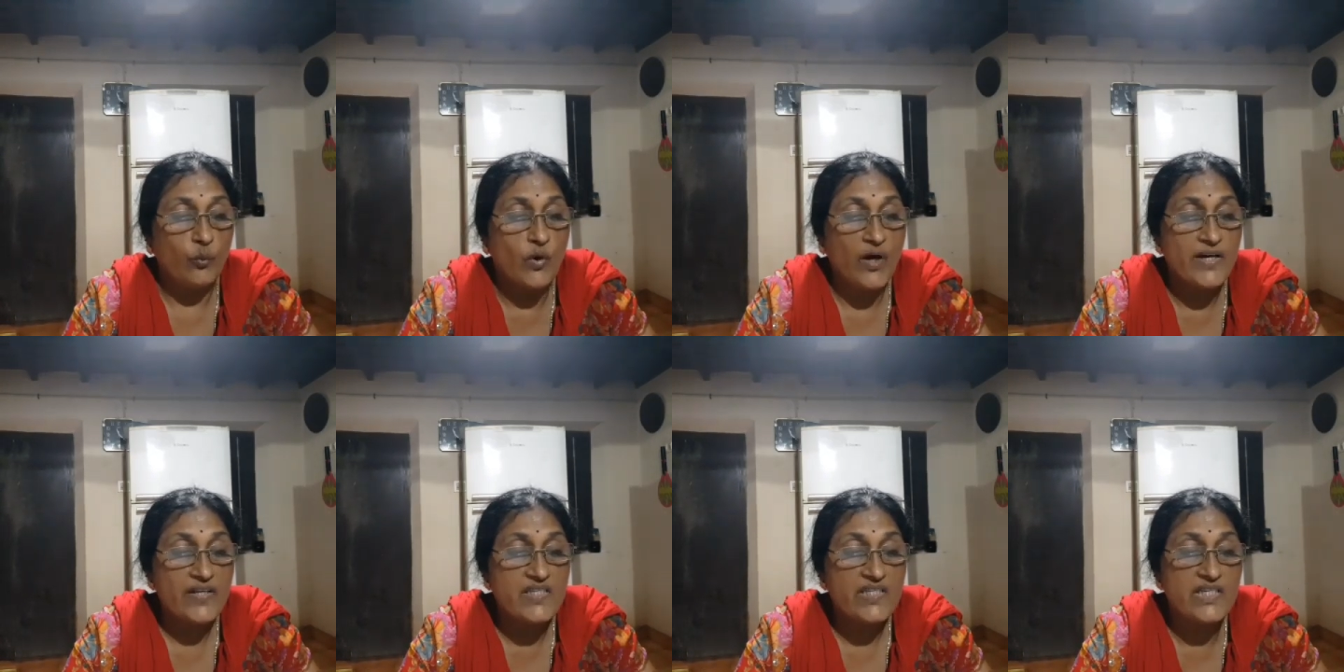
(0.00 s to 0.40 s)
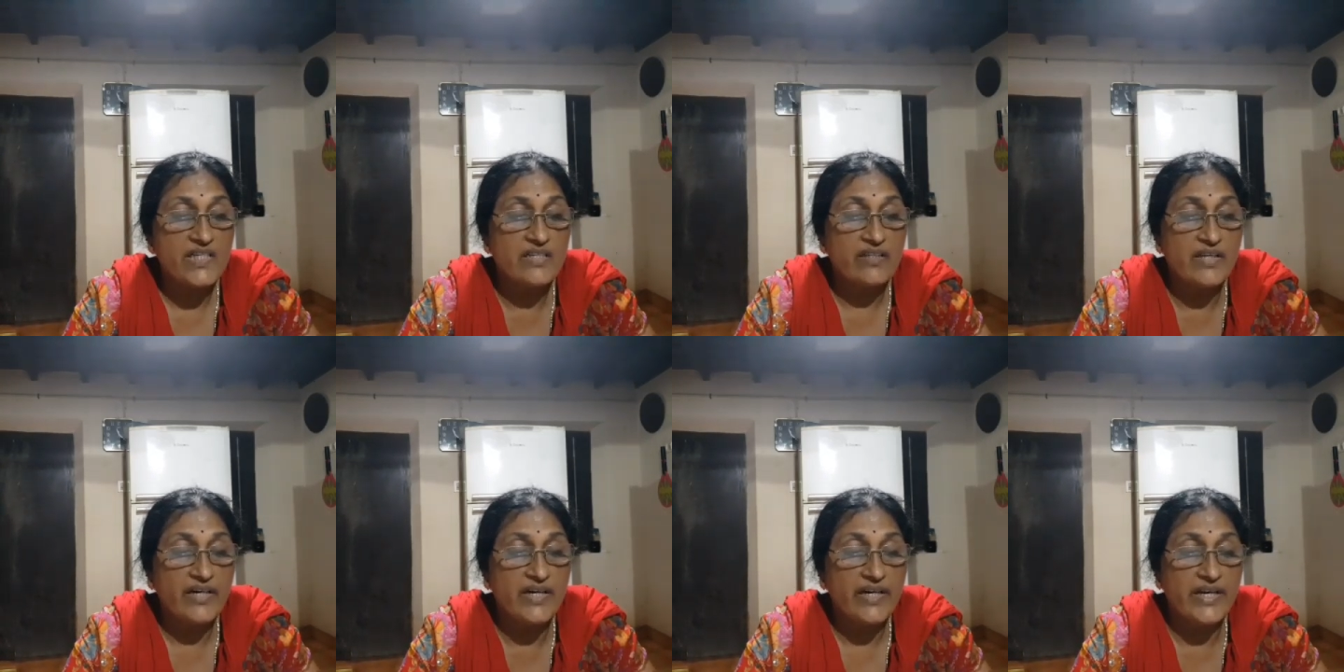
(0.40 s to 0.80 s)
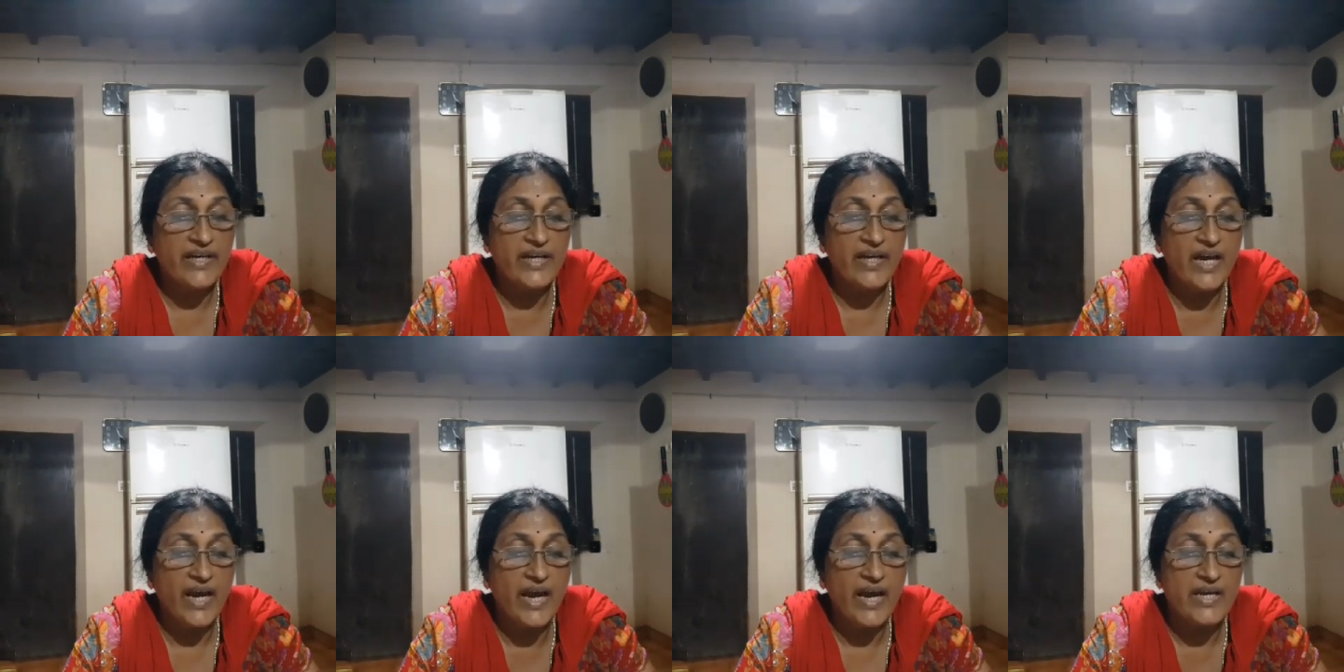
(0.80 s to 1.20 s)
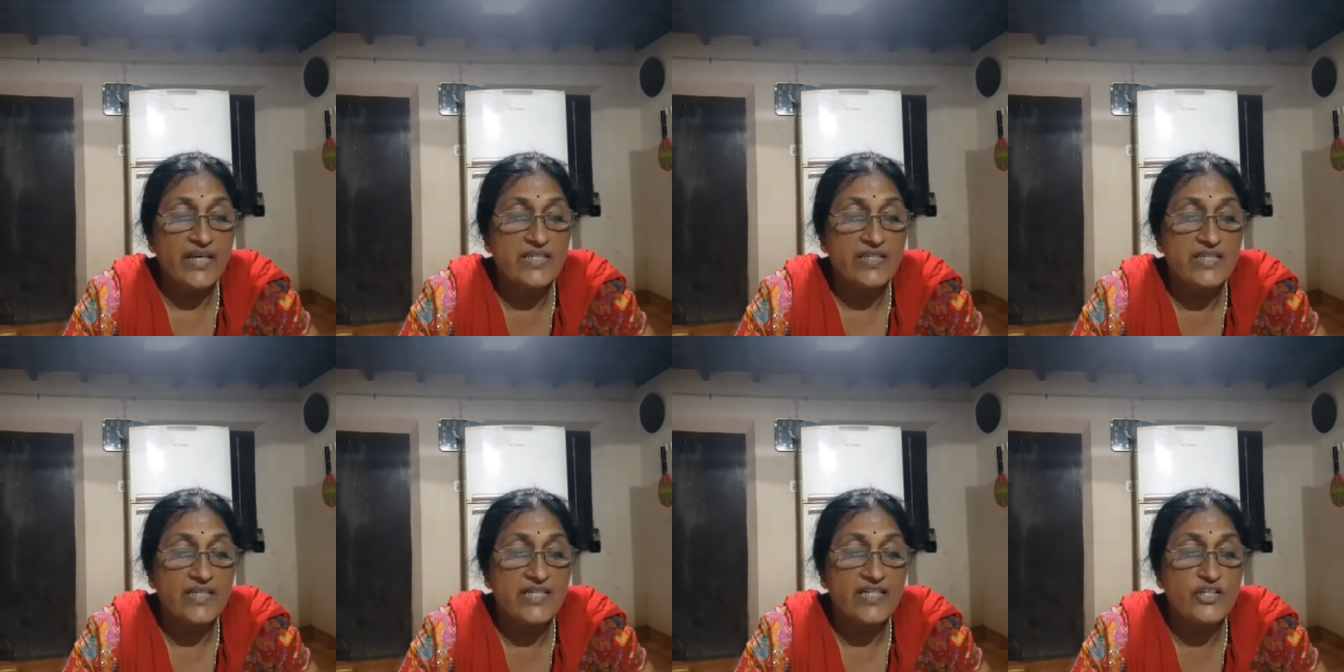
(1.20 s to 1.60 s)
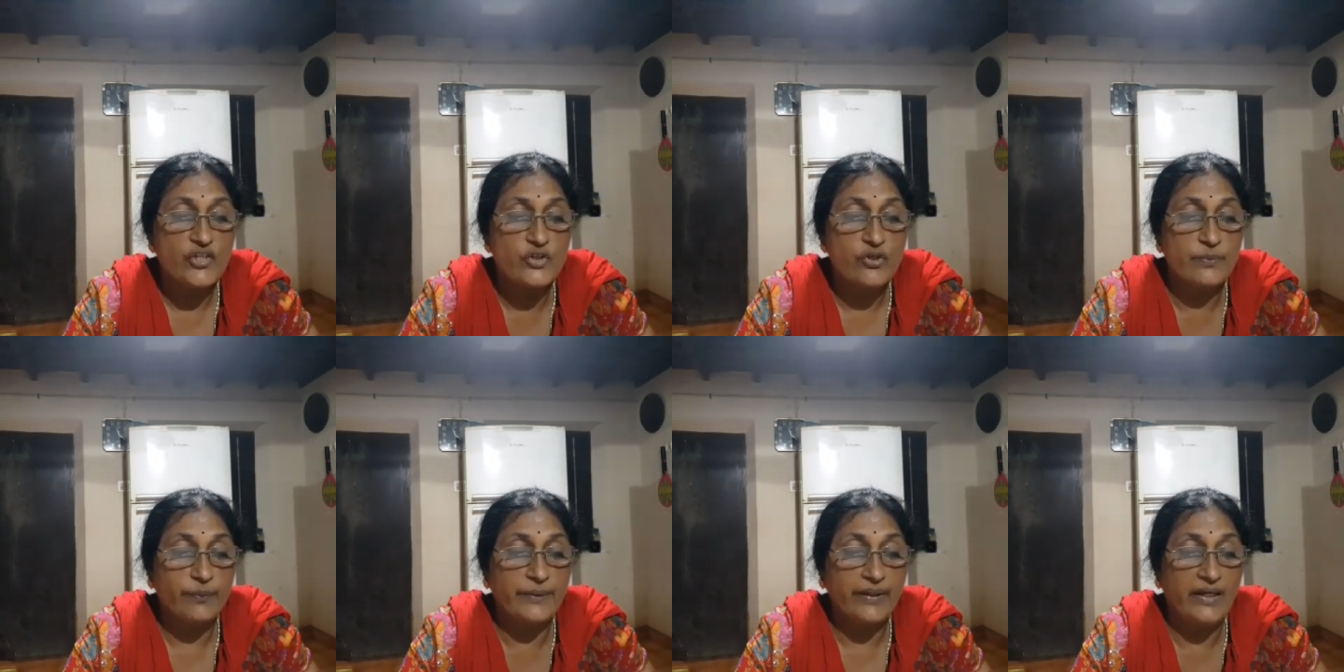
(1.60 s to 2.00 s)
Was it the day I
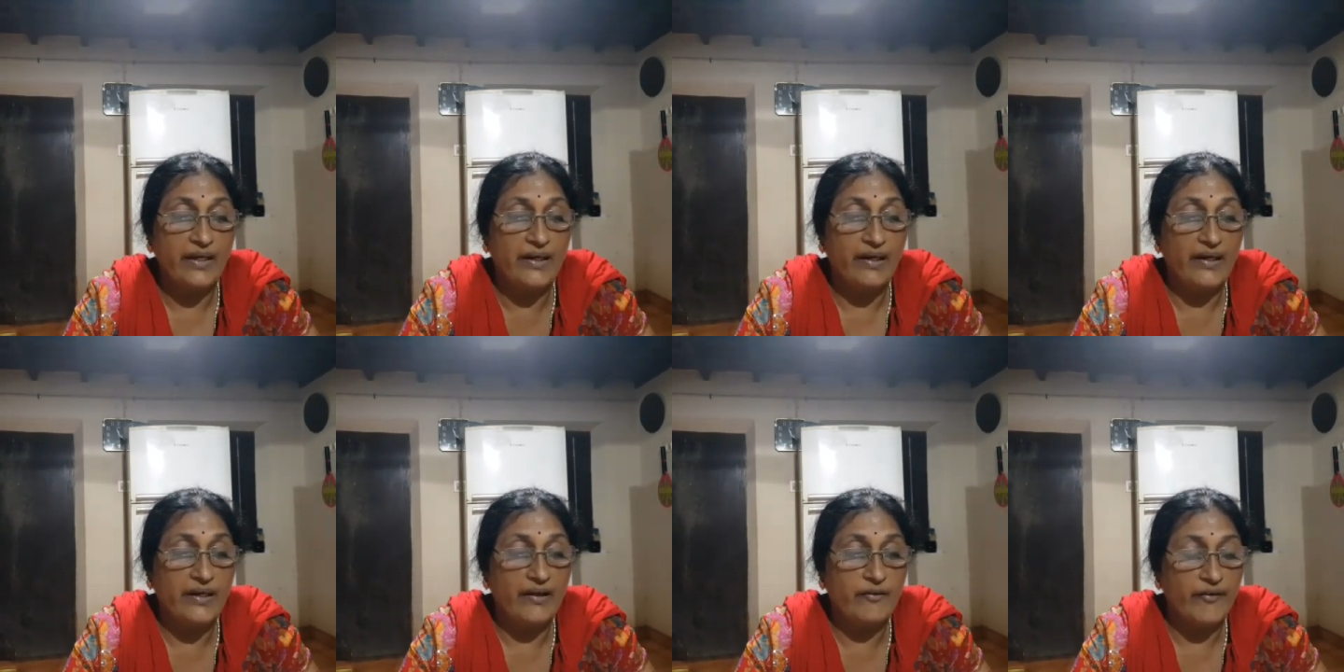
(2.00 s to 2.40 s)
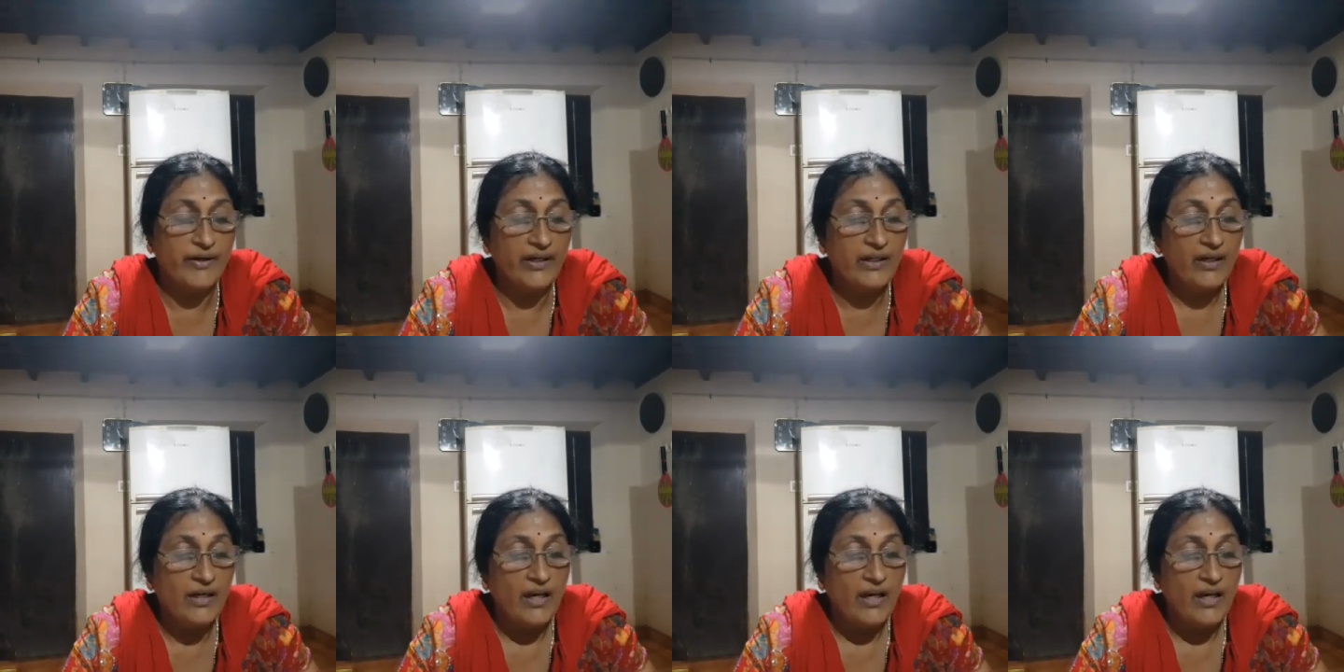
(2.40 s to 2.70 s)
ceased to be 11?